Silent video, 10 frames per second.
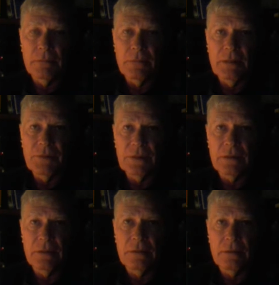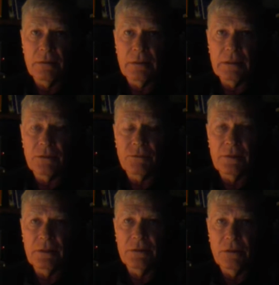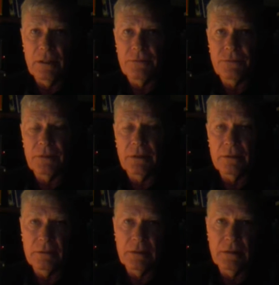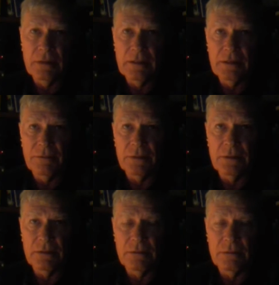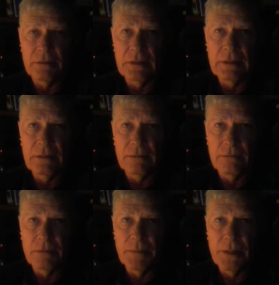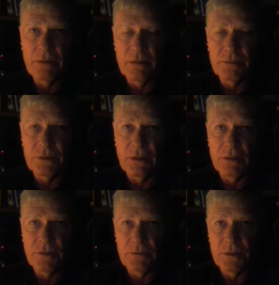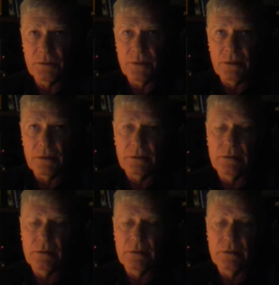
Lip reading: life-extending things in your life, and the less of it you eat, the better off you are for the most part.